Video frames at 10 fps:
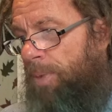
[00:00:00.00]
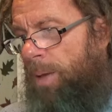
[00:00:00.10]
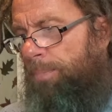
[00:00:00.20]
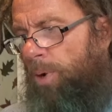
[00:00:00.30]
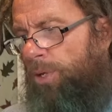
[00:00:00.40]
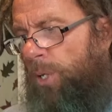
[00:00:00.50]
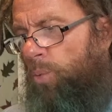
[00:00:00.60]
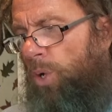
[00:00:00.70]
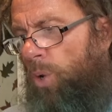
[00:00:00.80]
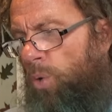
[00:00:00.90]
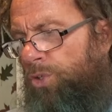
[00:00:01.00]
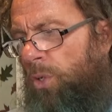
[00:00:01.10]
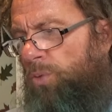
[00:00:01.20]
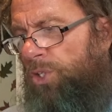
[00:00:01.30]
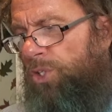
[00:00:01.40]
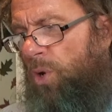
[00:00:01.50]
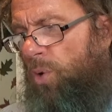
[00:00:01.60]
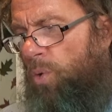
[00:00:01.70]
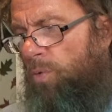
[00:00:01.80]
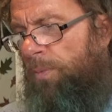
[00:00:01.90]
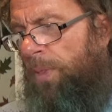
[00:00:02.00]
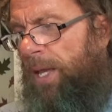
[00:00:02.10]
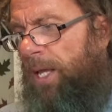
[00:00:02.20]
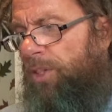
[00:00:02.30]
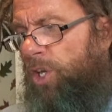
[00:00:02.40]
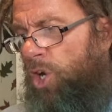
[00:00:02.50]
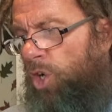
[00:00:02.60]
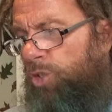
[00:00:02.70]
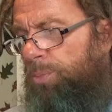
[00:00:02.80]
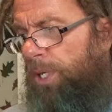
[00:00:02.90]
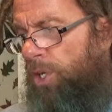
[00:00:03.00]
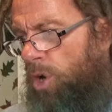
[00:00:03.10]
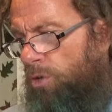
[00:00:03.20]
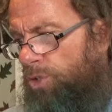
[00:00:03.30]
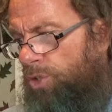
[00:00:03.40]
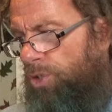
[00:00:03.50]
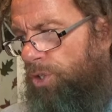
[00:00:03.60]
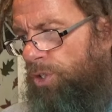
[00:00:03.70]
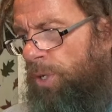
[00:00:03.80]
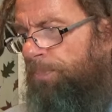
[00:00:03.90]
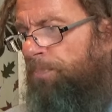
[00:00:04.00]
my body will also dissolve in the cosmic consciousness,